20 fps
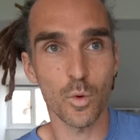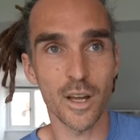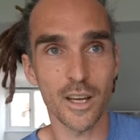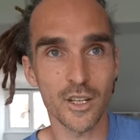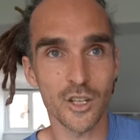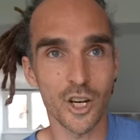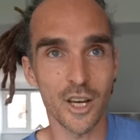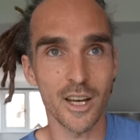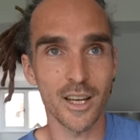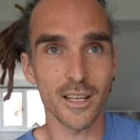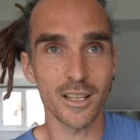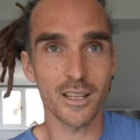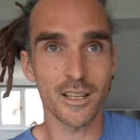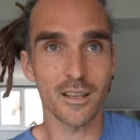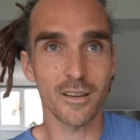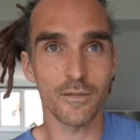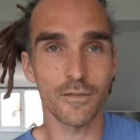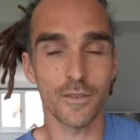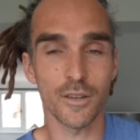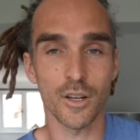which
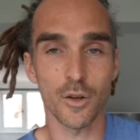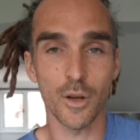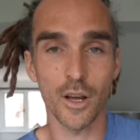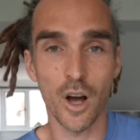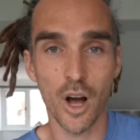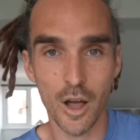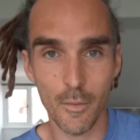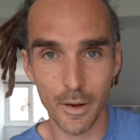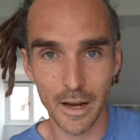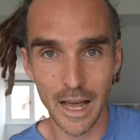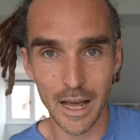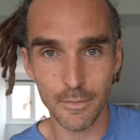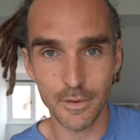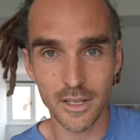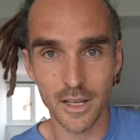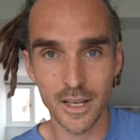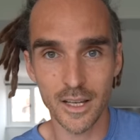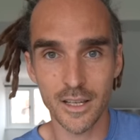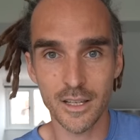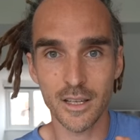is for doing
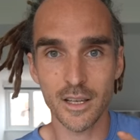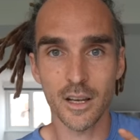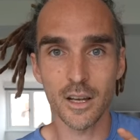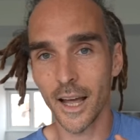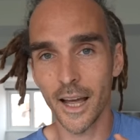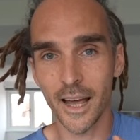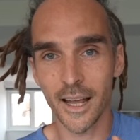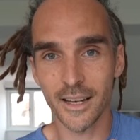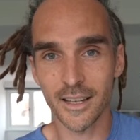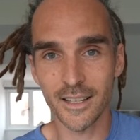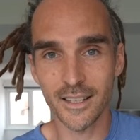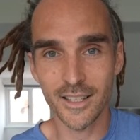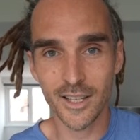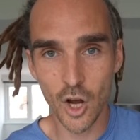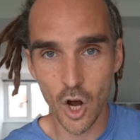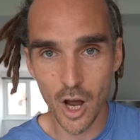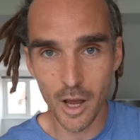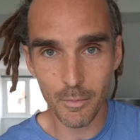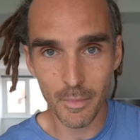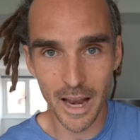hyperlapses, and
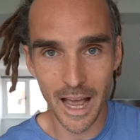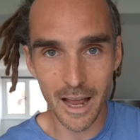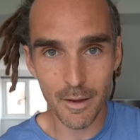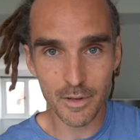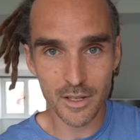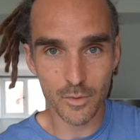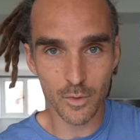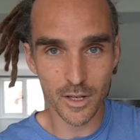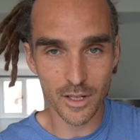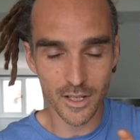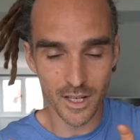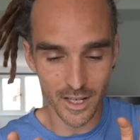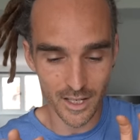time lapse, which